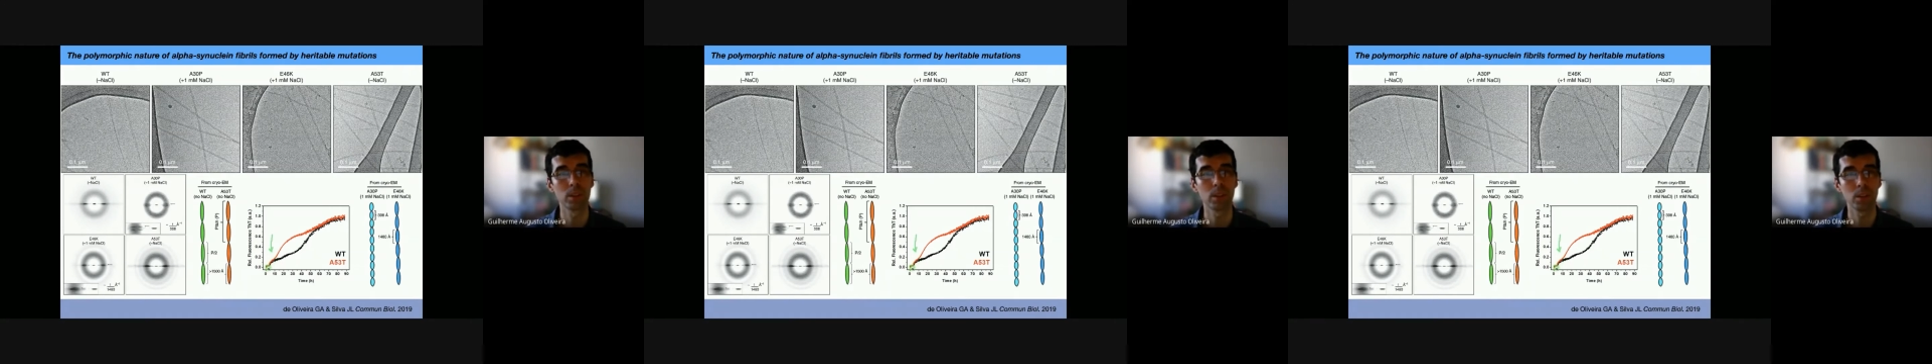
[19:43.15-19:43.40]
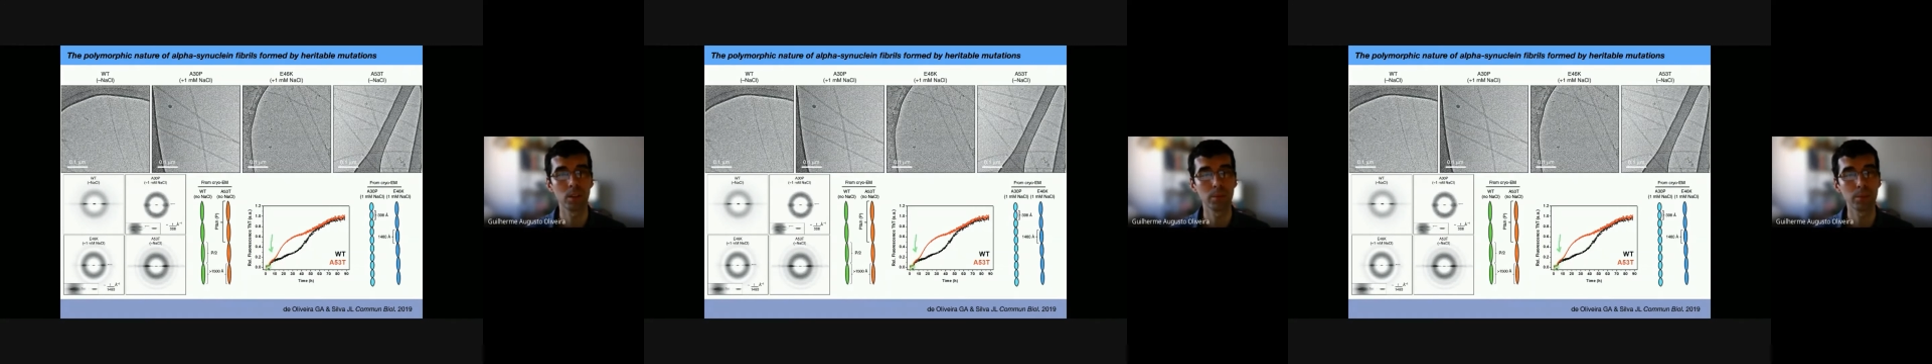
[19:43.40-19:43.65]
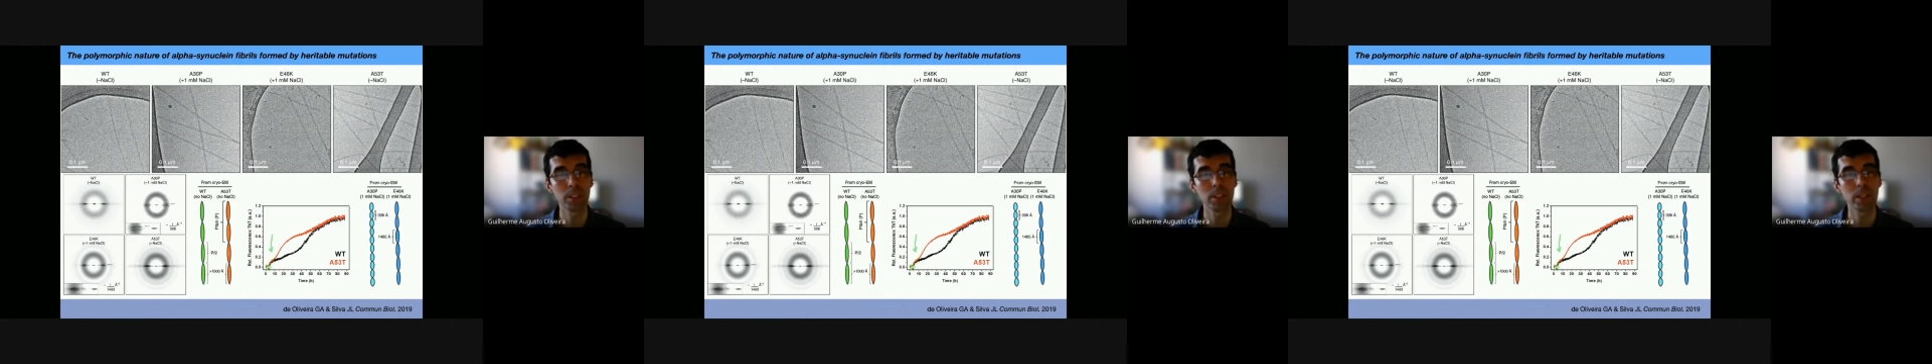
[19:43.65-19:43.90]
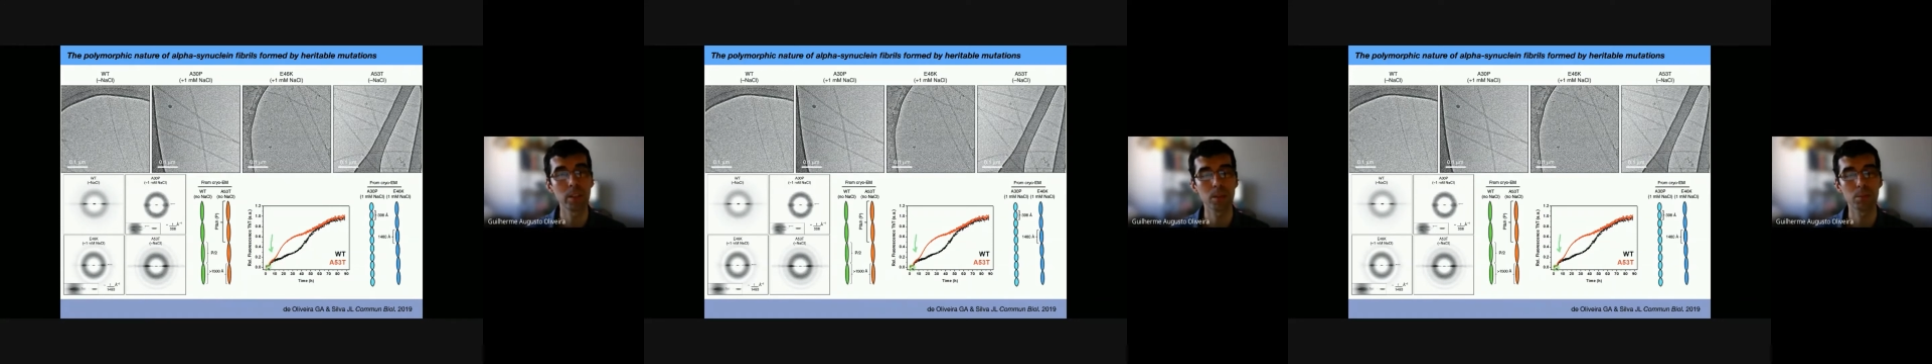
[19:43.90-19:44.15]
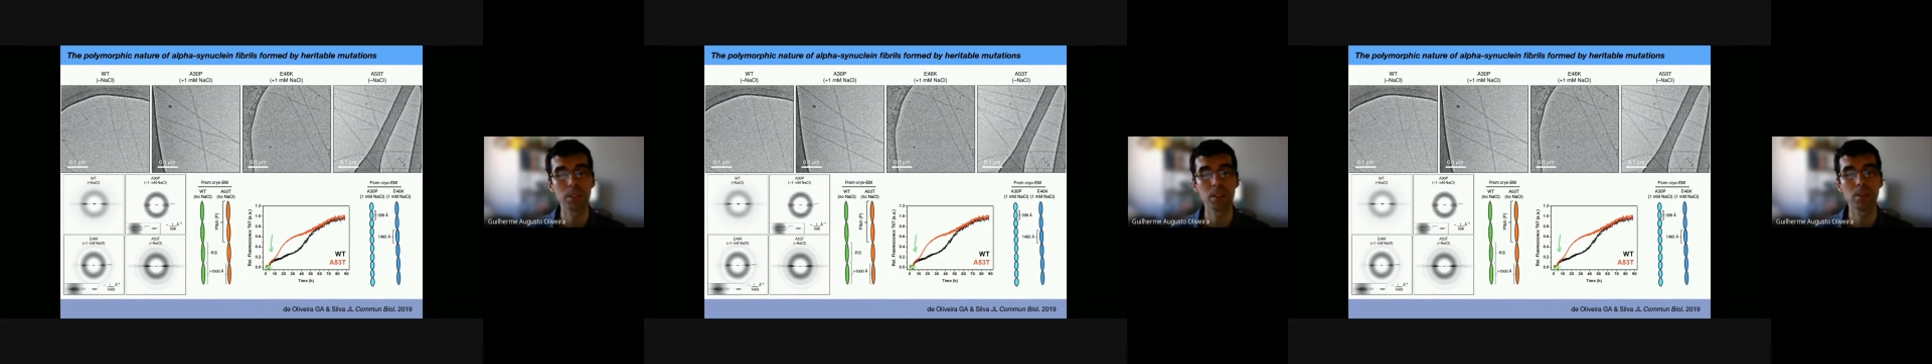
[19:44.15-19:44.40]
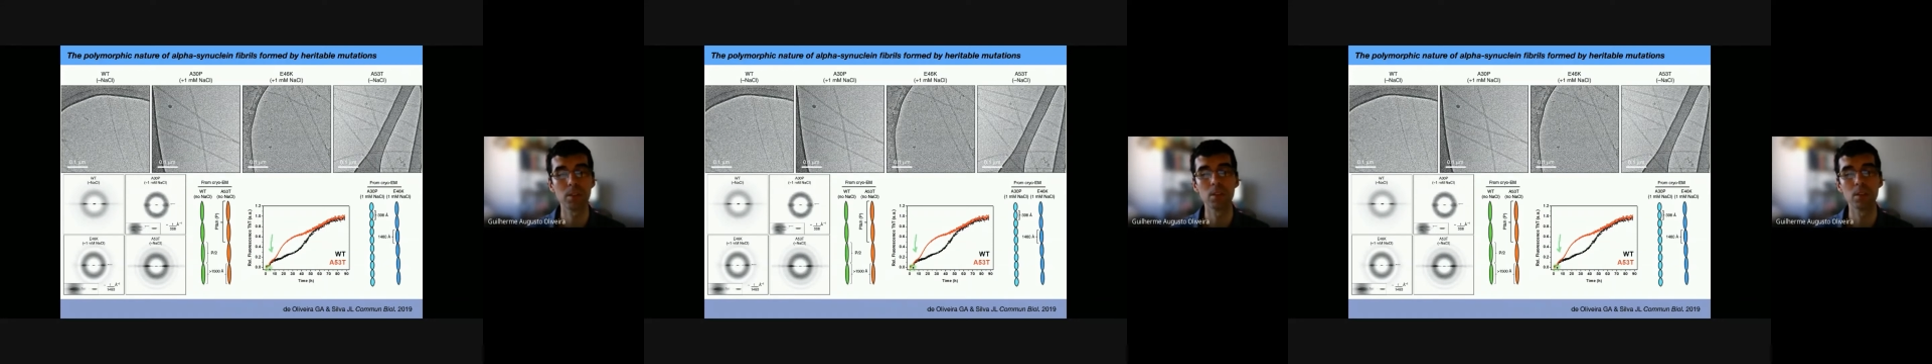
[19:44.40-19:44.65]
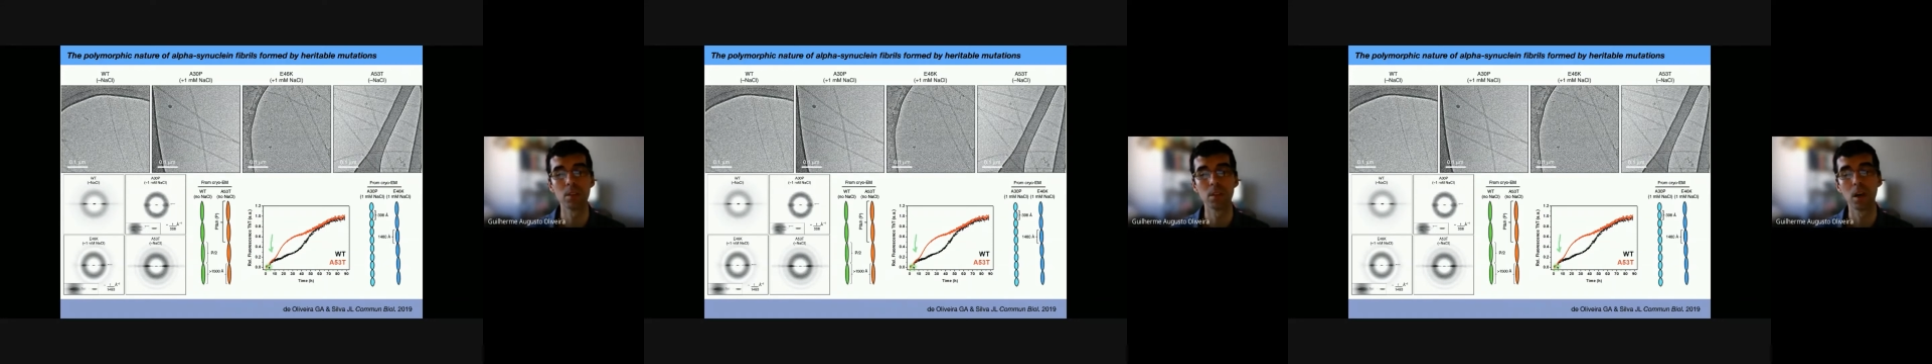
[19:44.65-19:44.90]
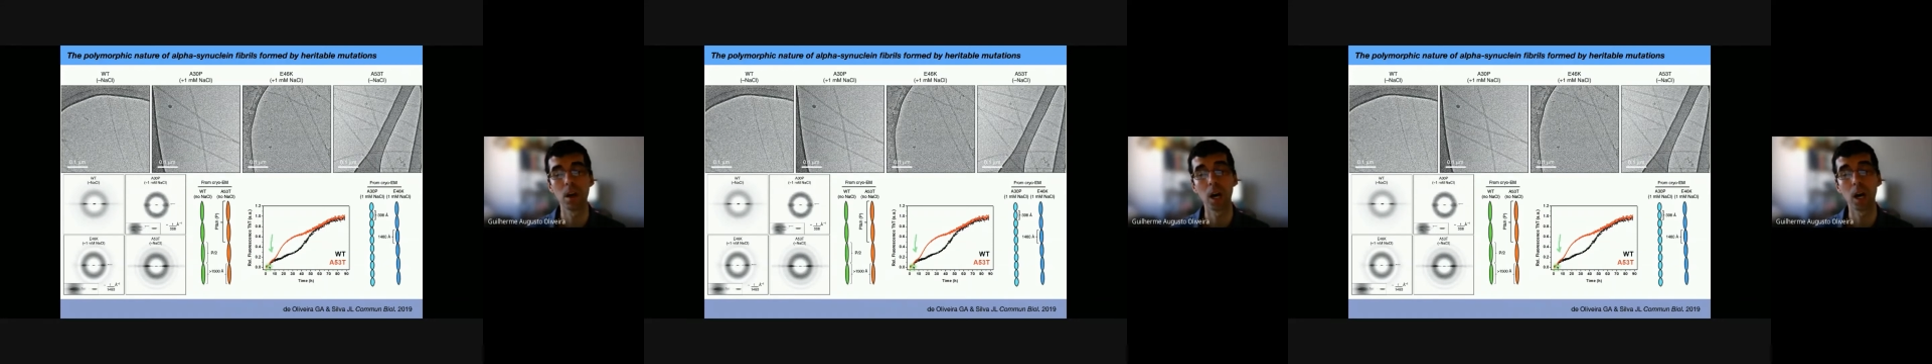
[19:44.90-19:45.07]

the intermediate species,